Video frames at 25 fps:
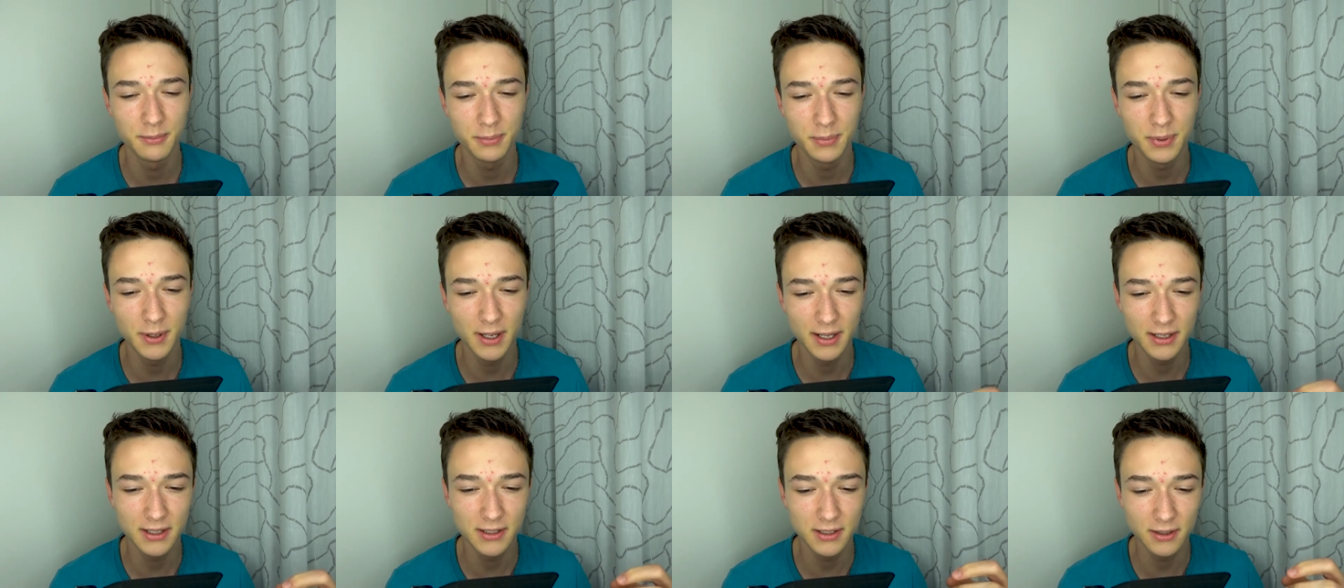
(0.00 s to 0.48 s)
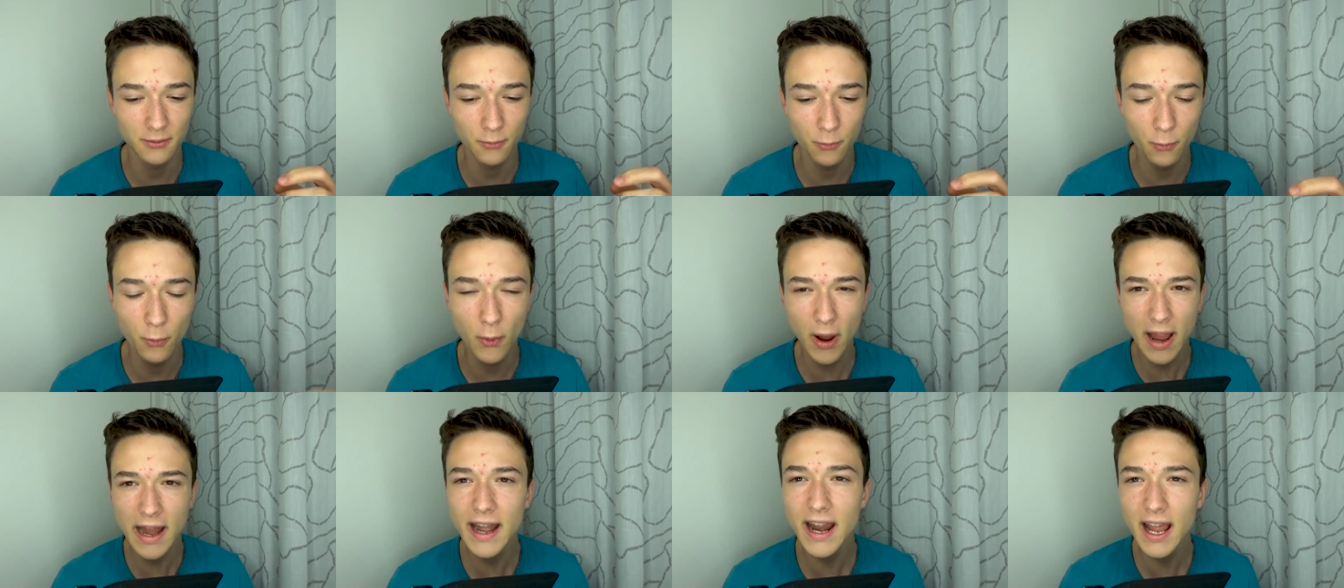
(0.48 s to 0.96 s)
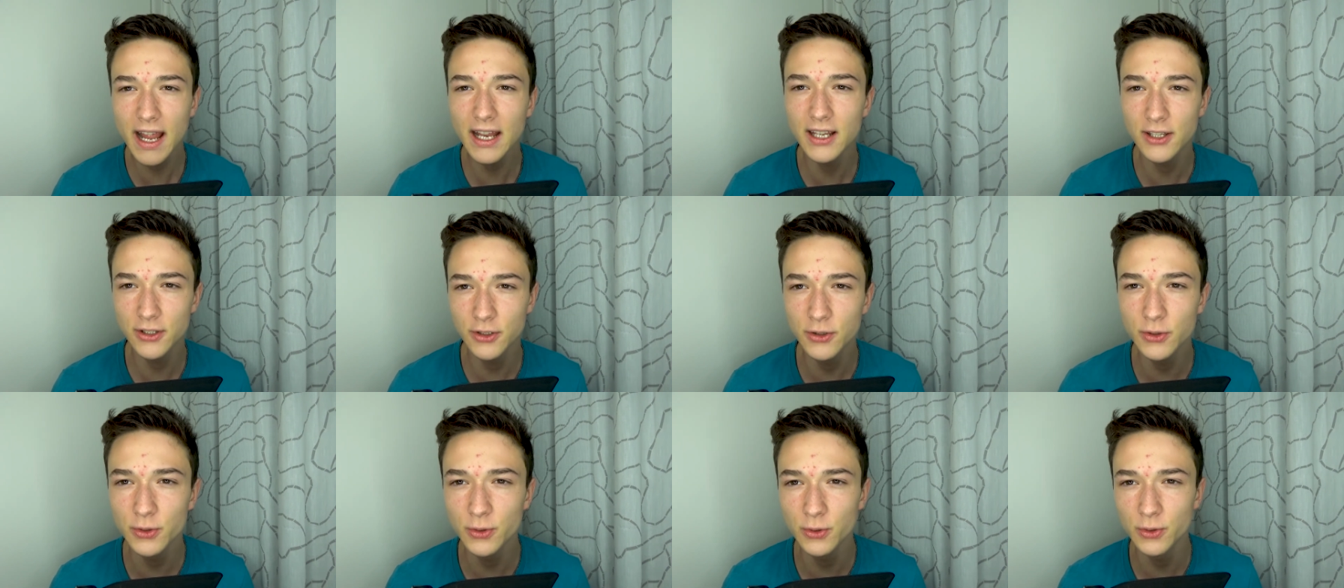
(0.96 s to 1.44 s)
but when I
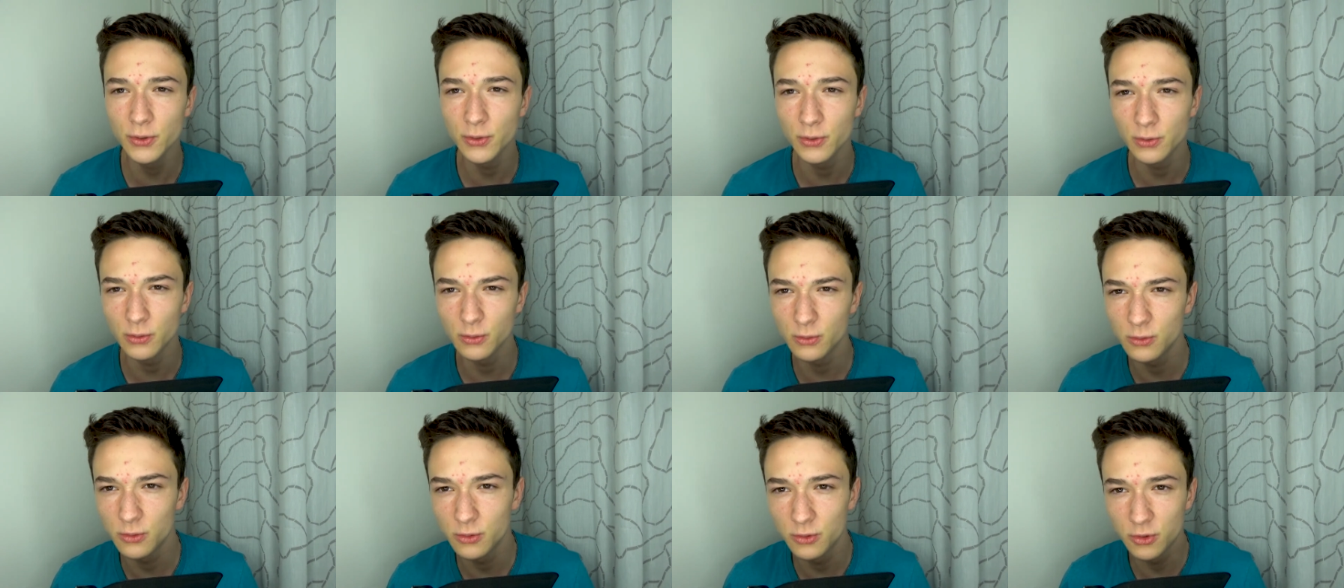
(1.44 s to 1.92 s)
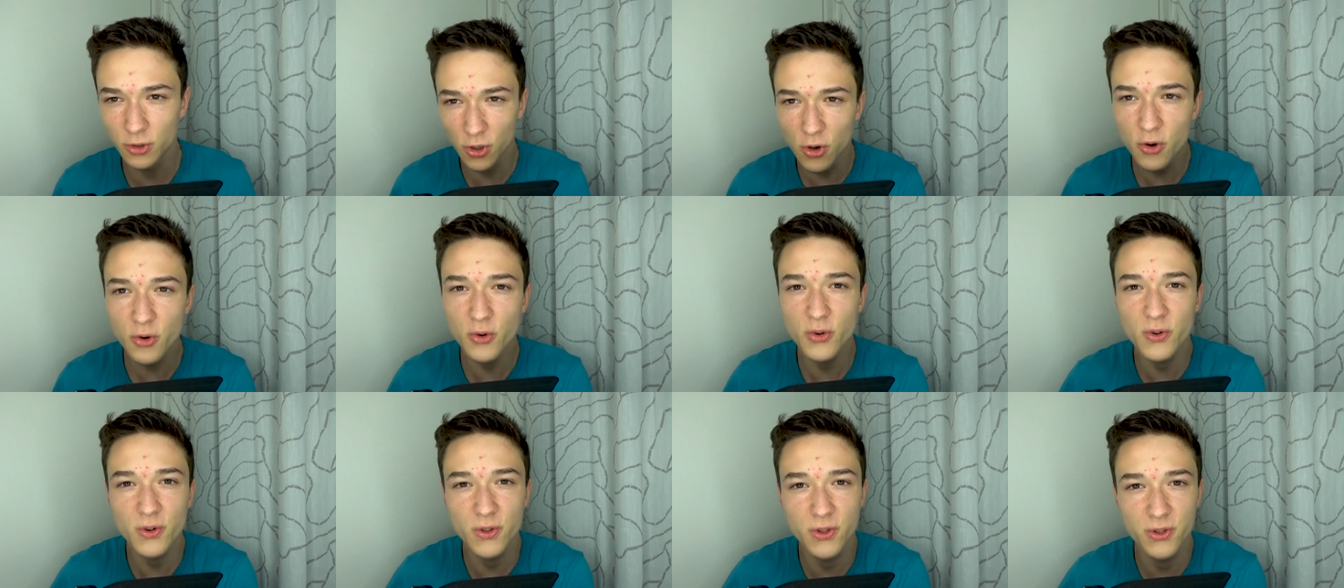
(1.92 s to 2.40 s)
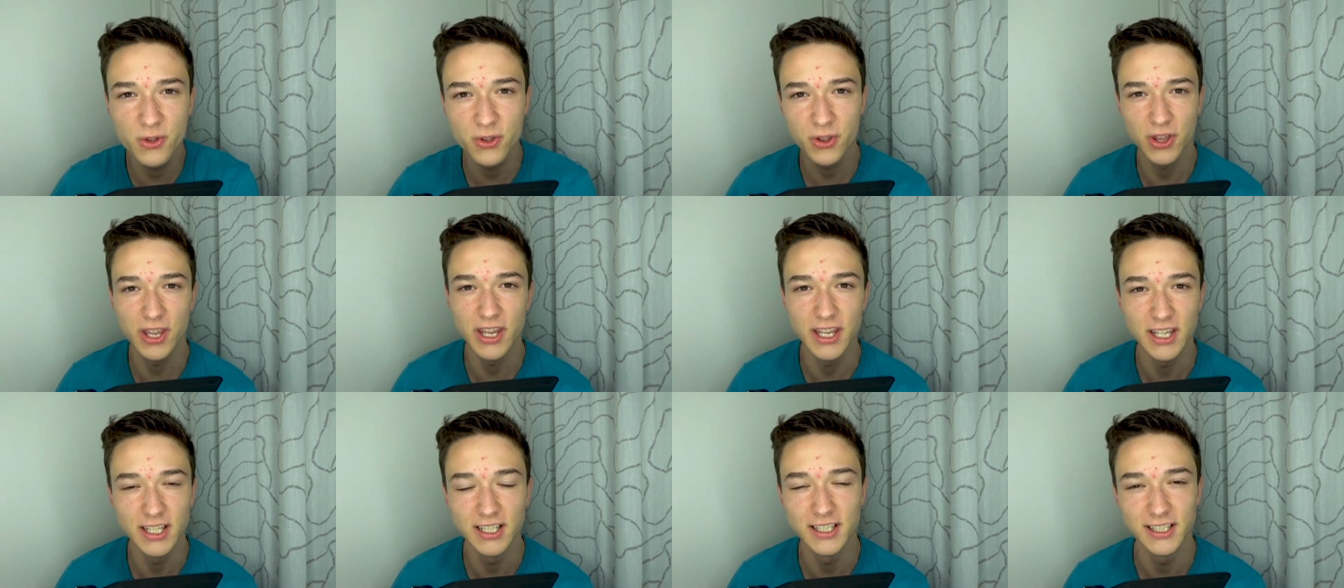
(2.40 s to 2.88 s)
do do
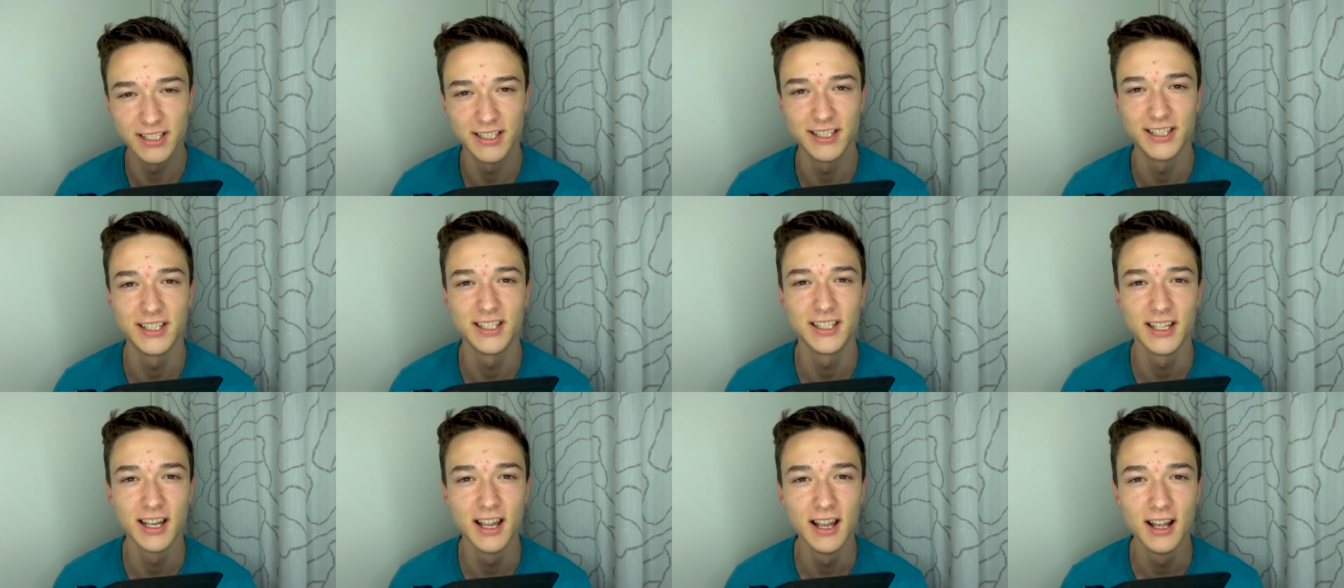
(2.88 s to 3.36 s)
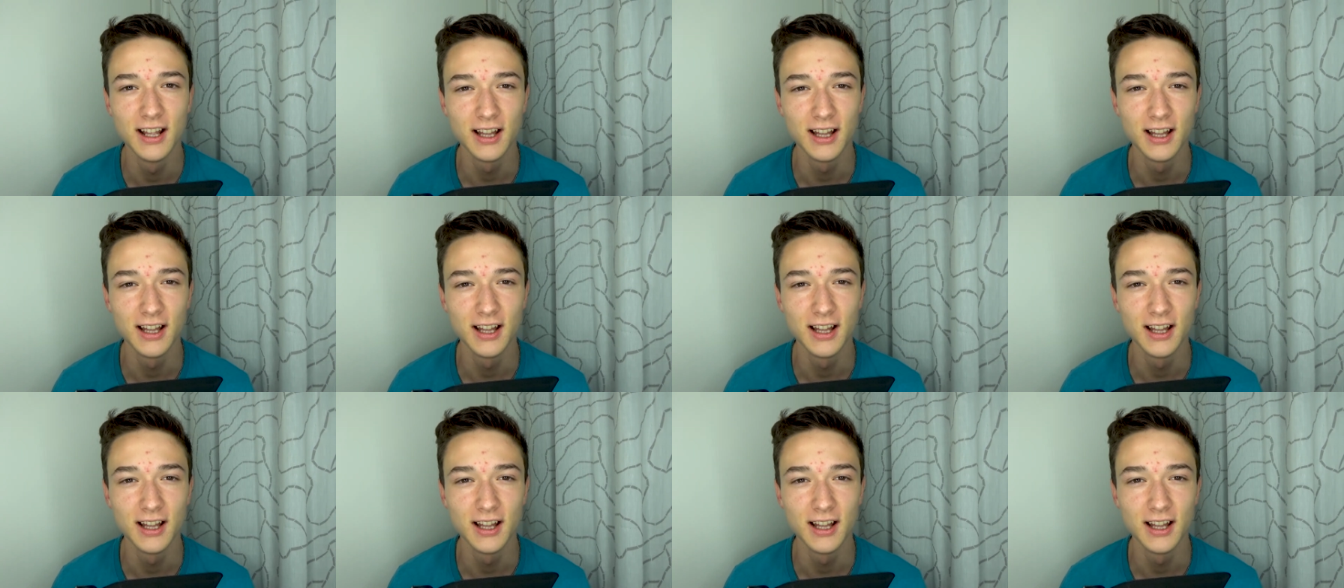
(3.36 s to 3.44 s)
things,